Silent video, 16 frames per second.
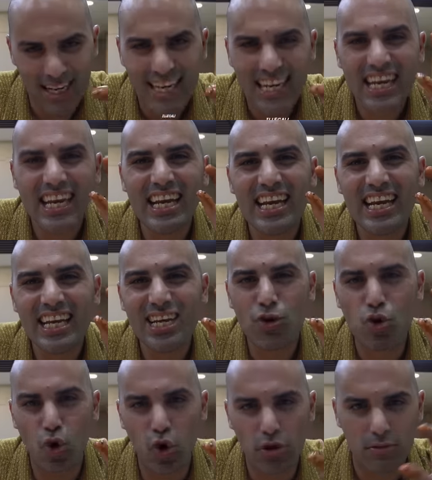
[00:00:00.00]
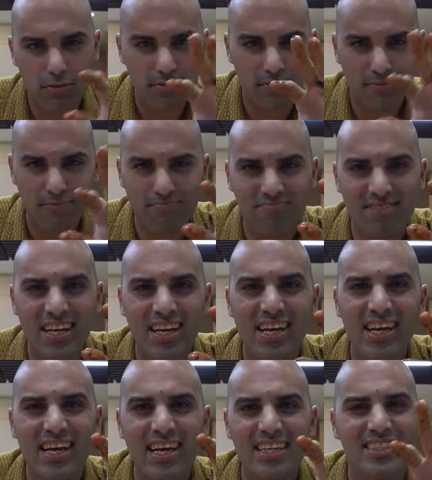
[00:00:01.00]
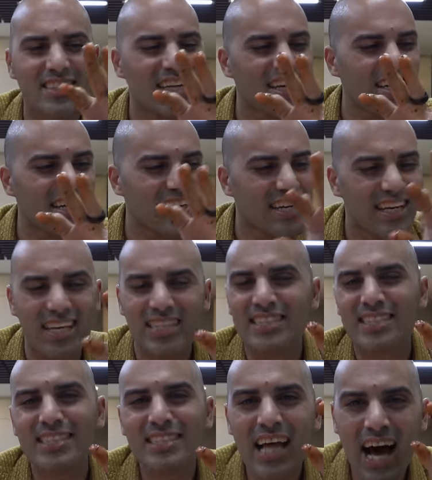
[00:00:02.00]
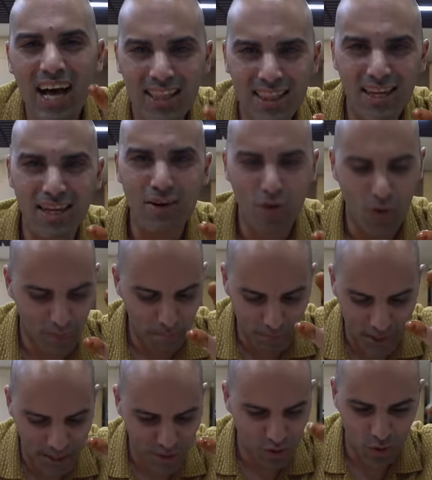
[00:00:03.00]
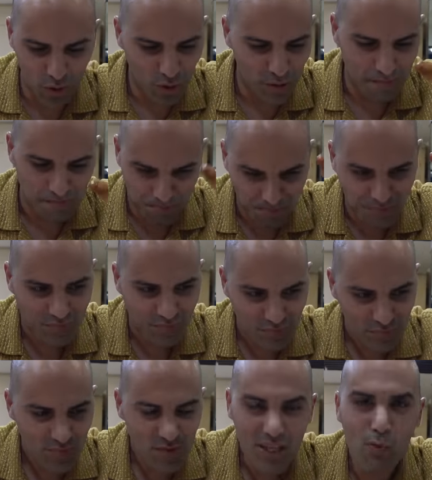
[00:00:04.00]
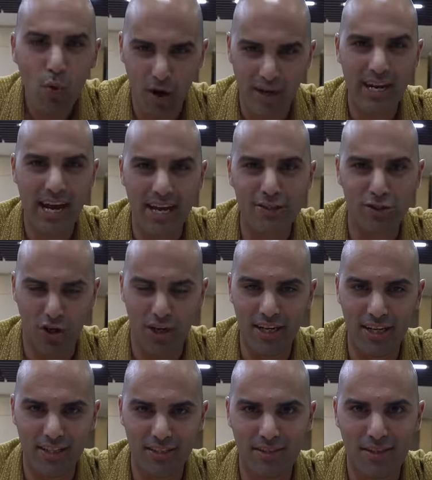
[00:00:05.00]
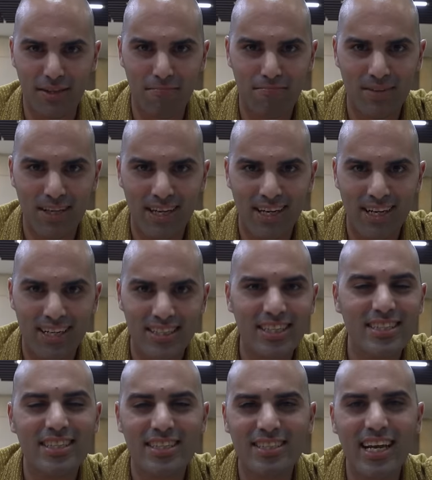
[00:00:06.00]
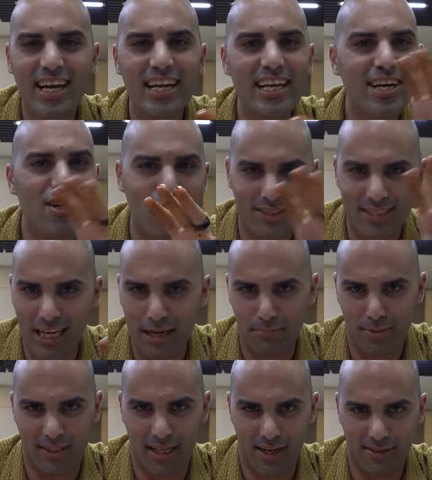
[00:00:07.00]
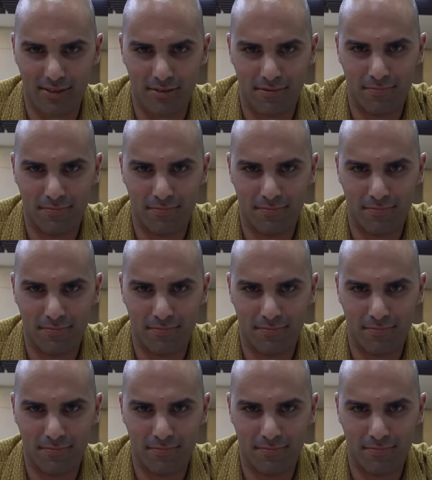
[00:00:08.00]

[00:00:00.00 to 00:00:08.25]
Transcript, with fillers: illegal is nothing compared to what it actually is. This is illegal times 10.